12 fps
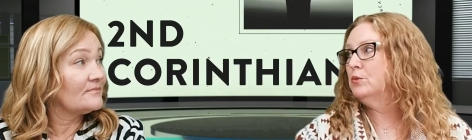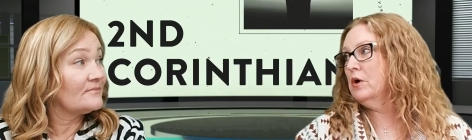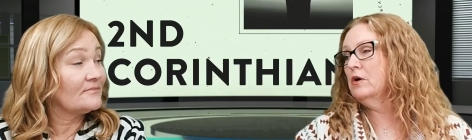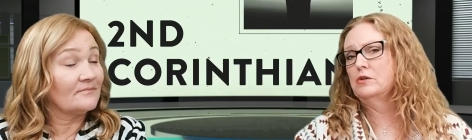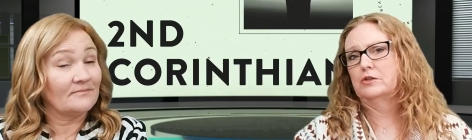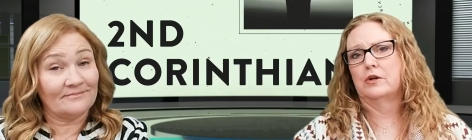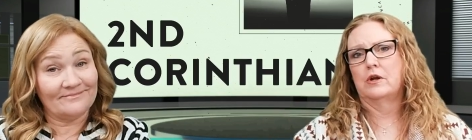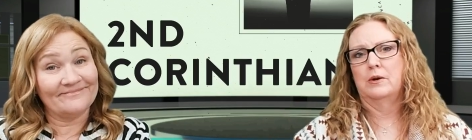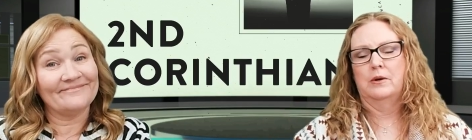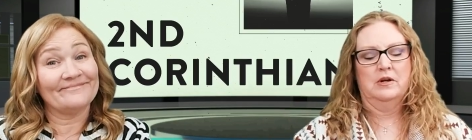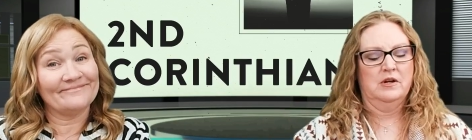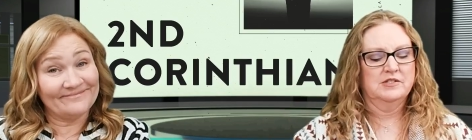Speaker 1: world
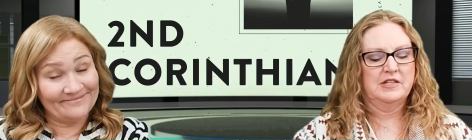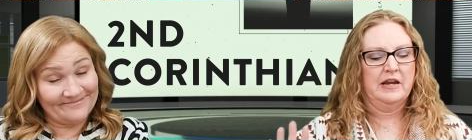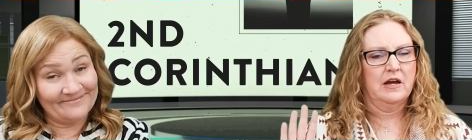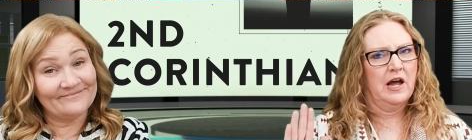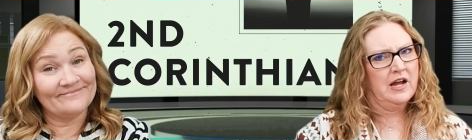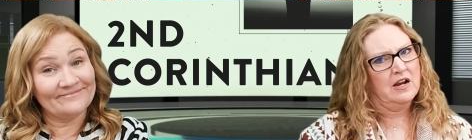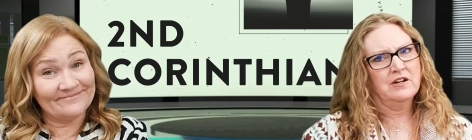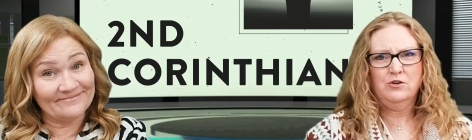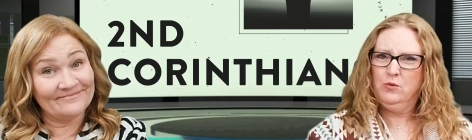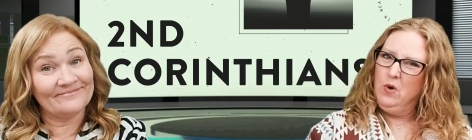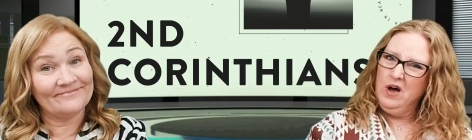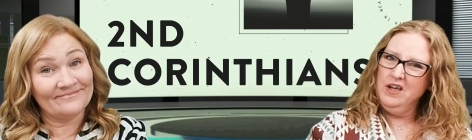it's like i gotta
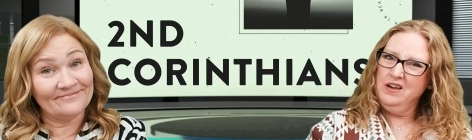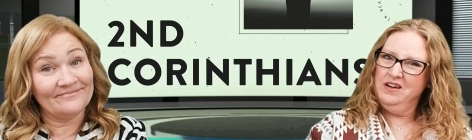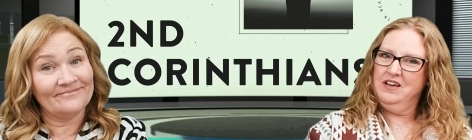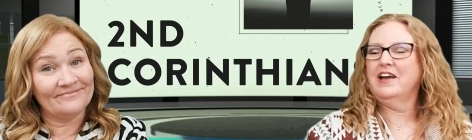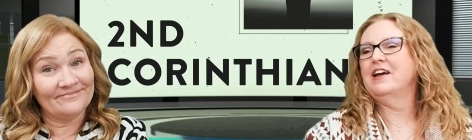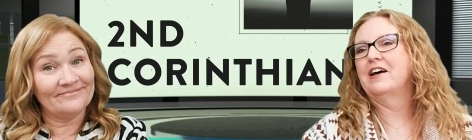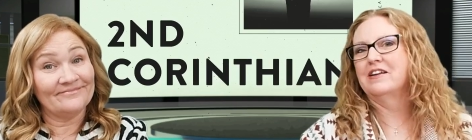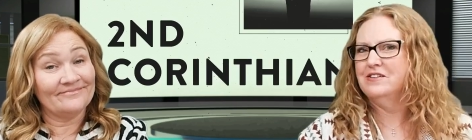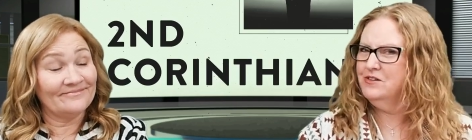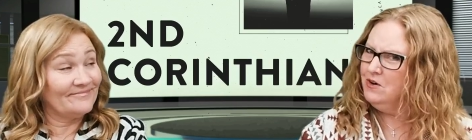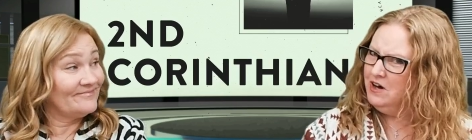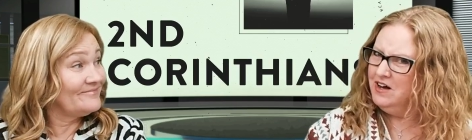do what i gotta
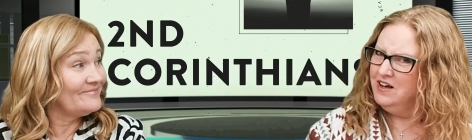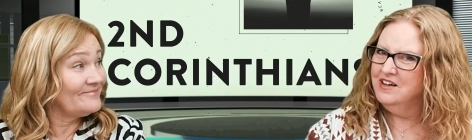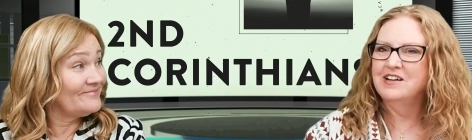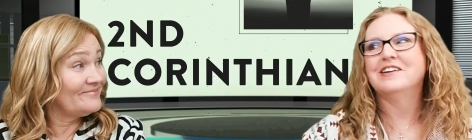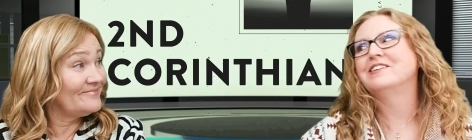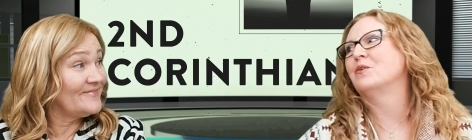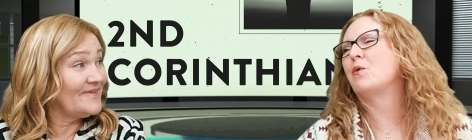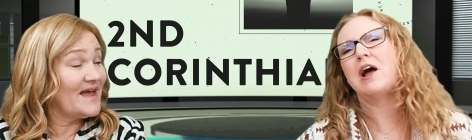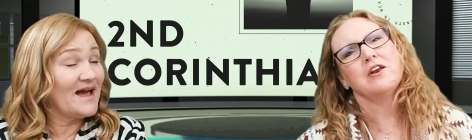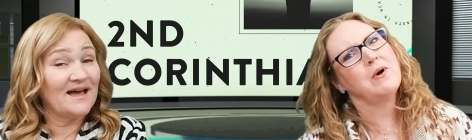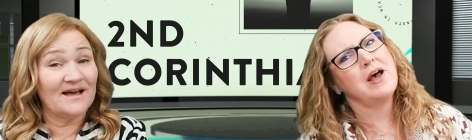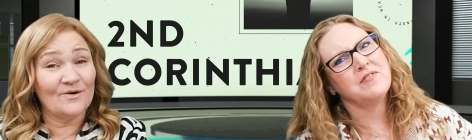do huh why yeah.
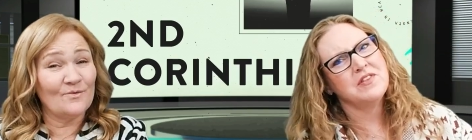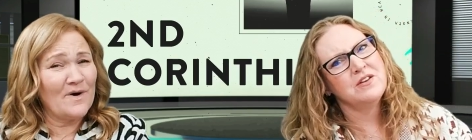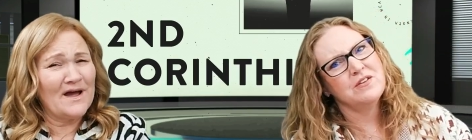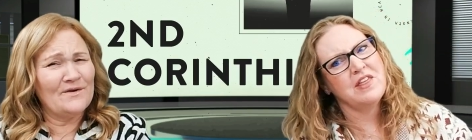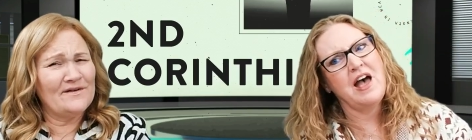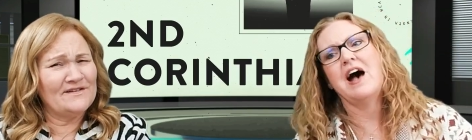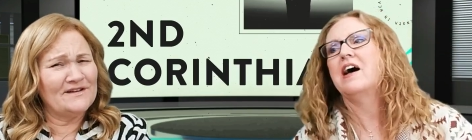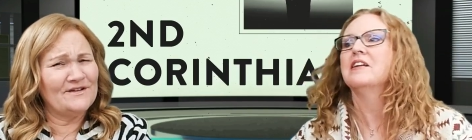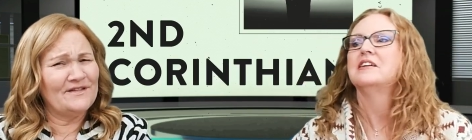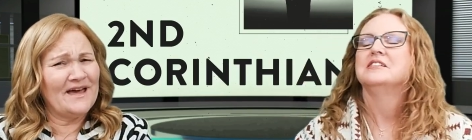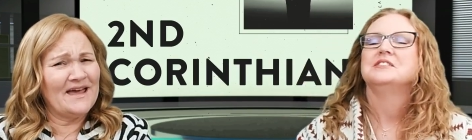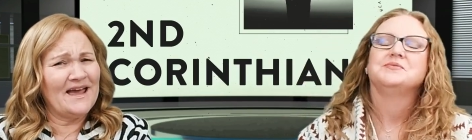do i have to why do that why do i do
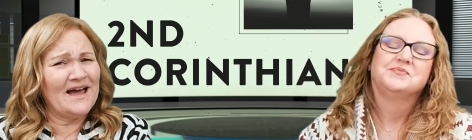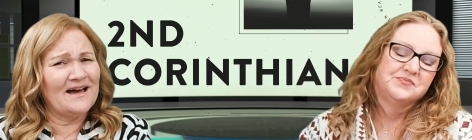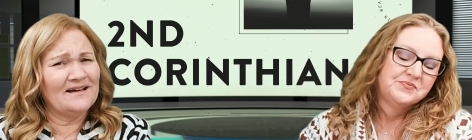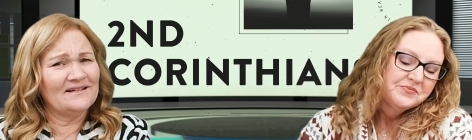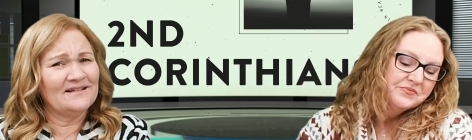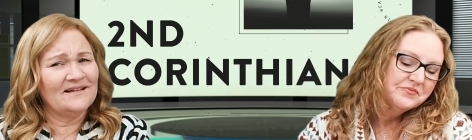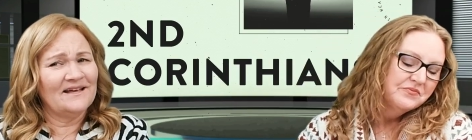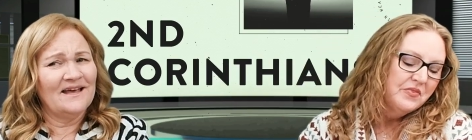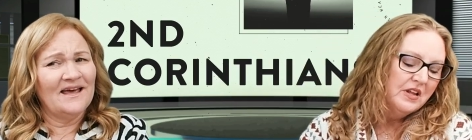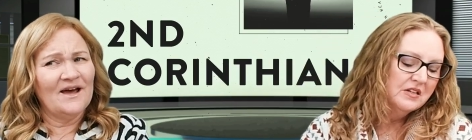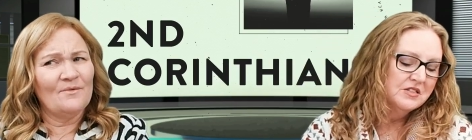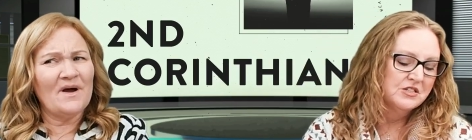that yeah
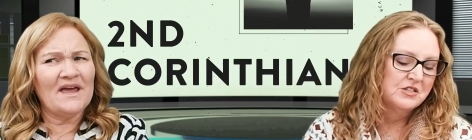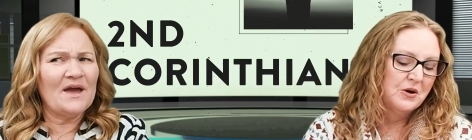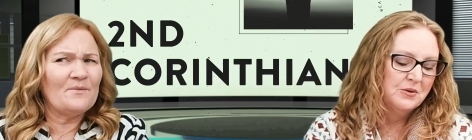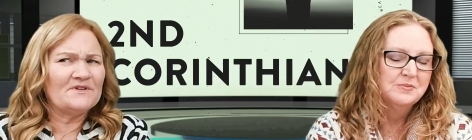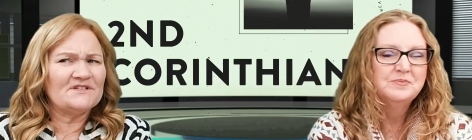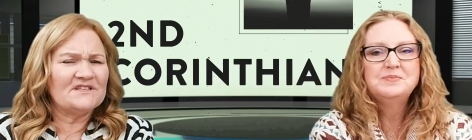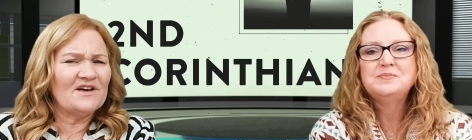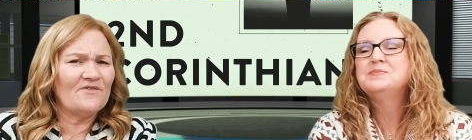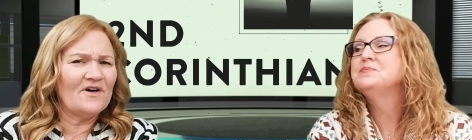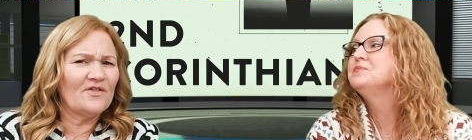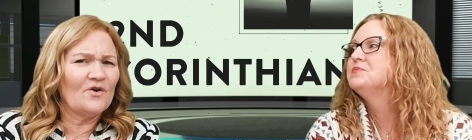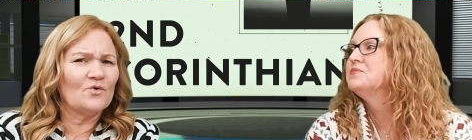
Speaker 2: why can't we just have
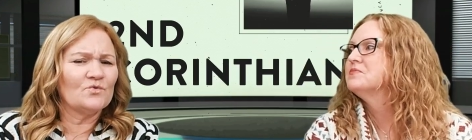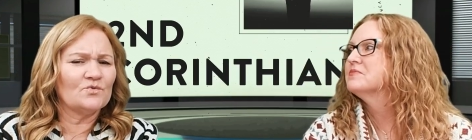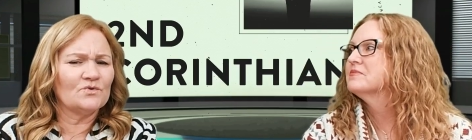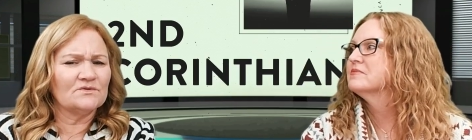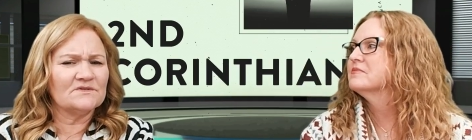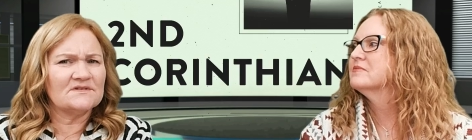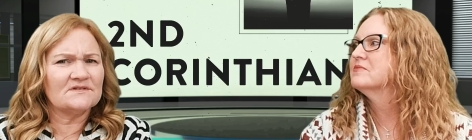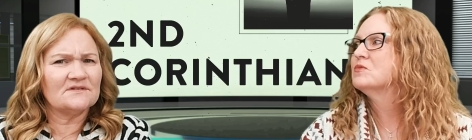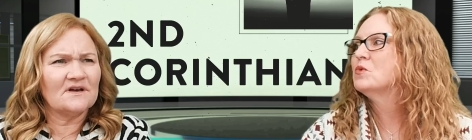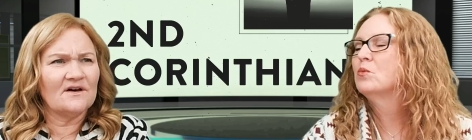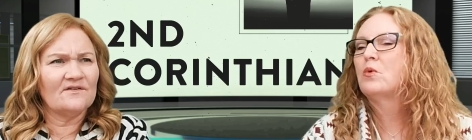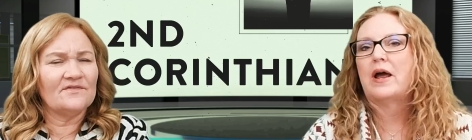all mm-hmm. the old rules
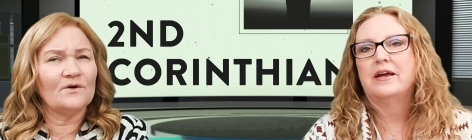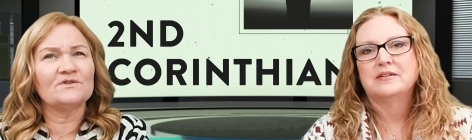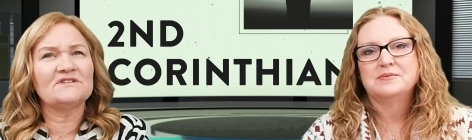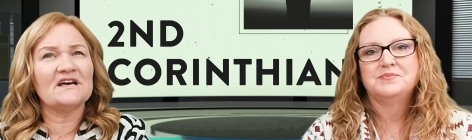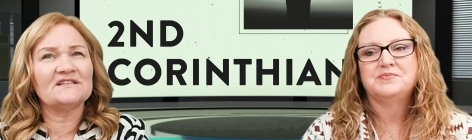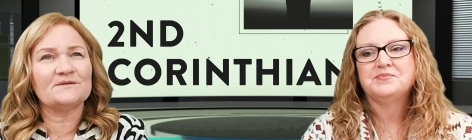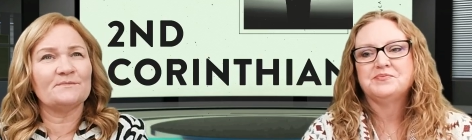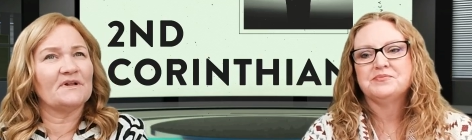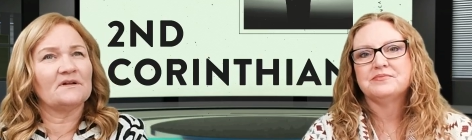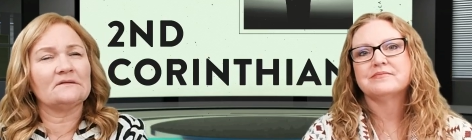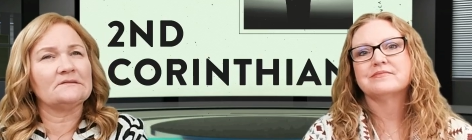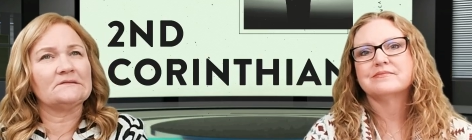of right. the old testament
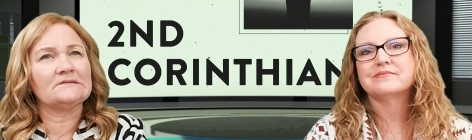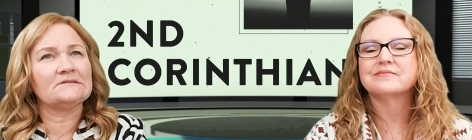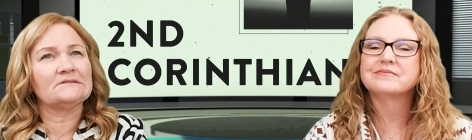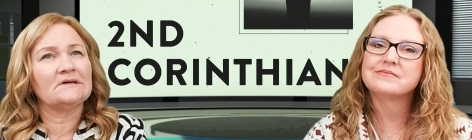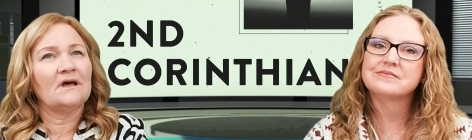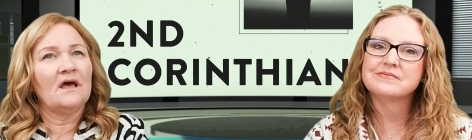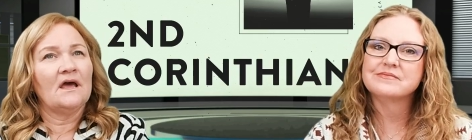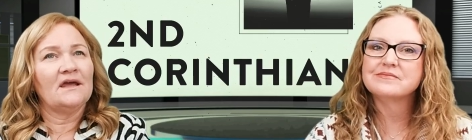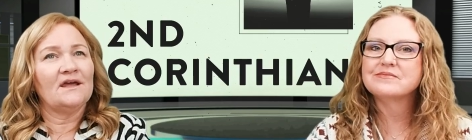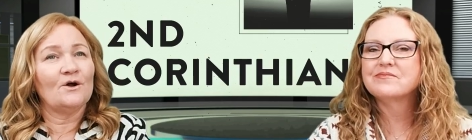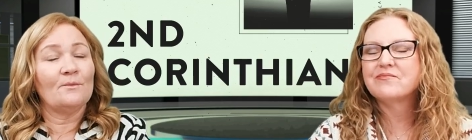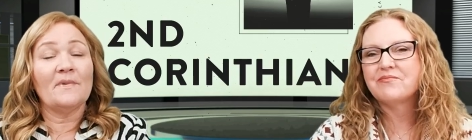like uh,
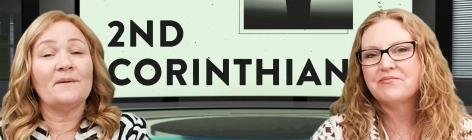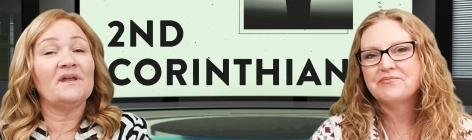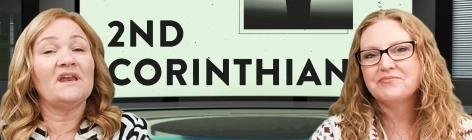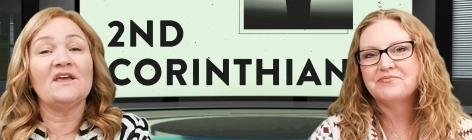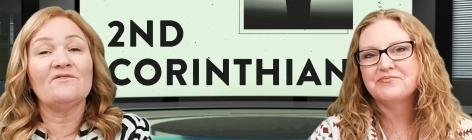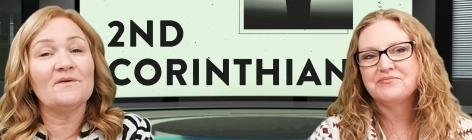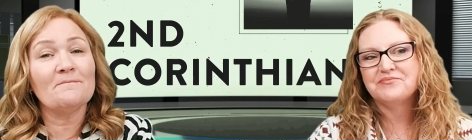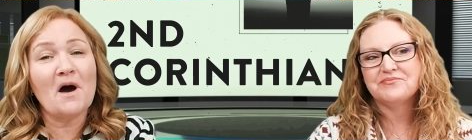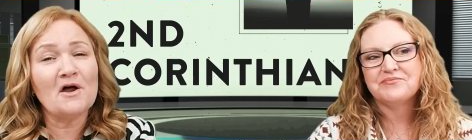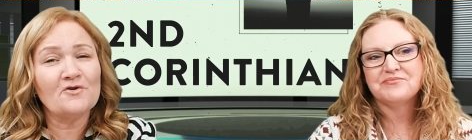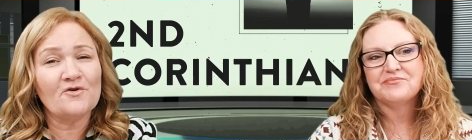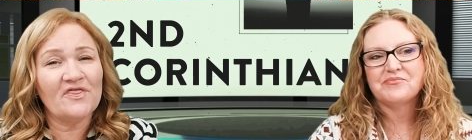you know i mean even
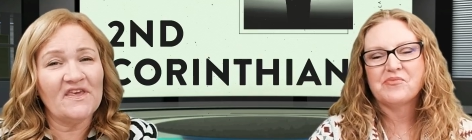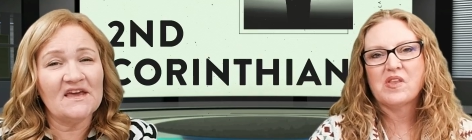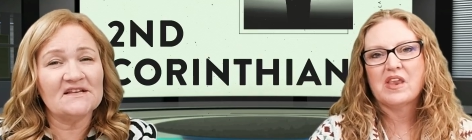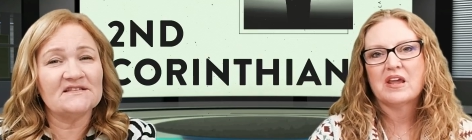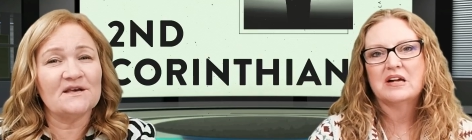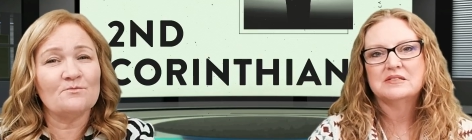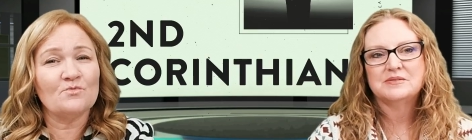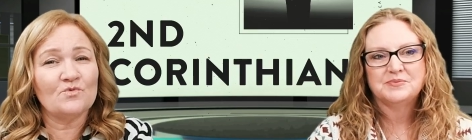monotheism